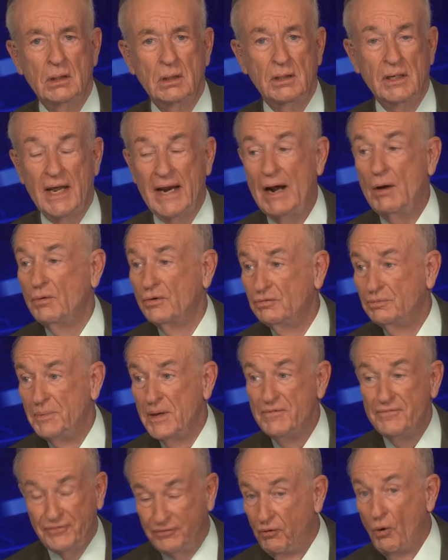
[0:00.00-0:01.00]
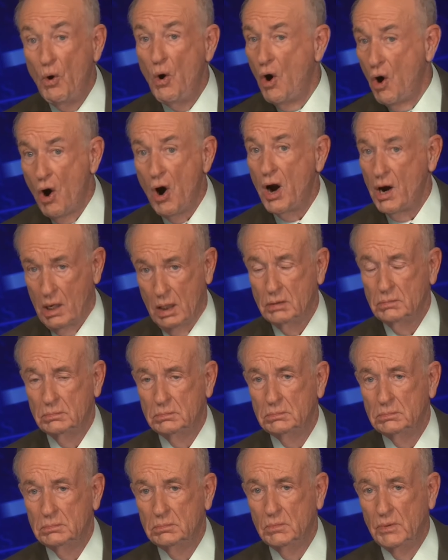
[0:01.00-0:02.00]
Now, that was before
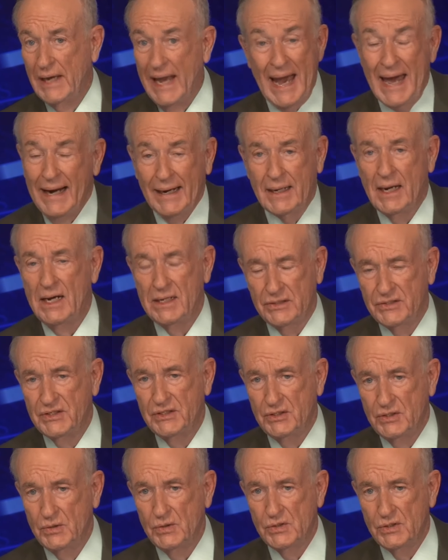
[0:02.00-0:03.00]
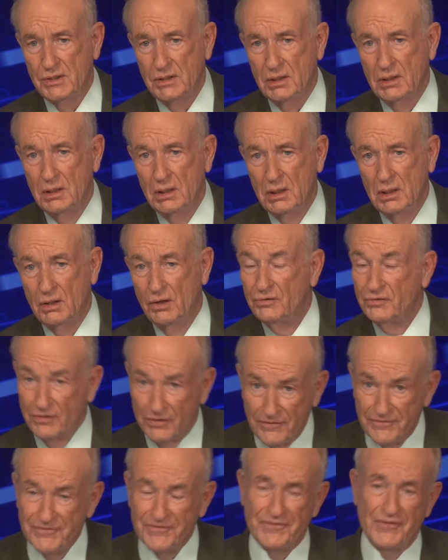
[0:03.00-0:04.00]
we had a constitution. Those are
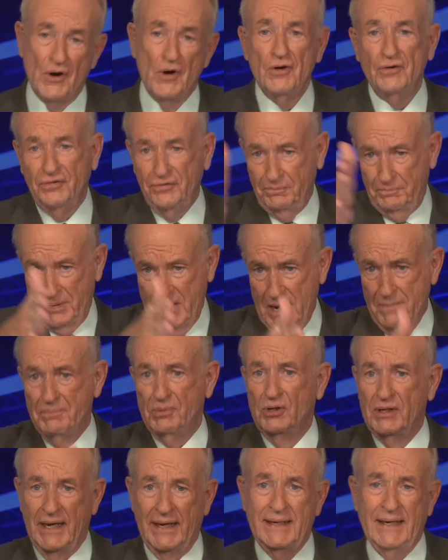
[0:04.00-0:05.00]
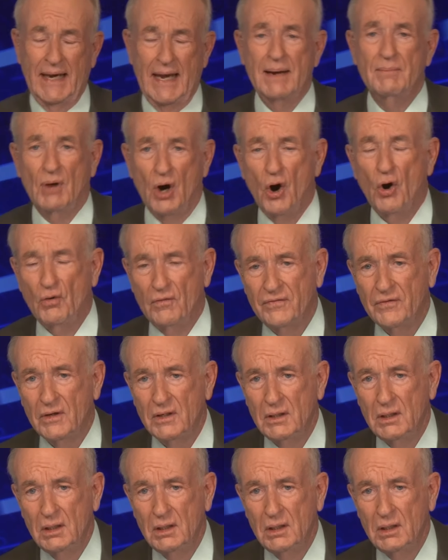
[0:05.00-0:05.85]
the first people that came over.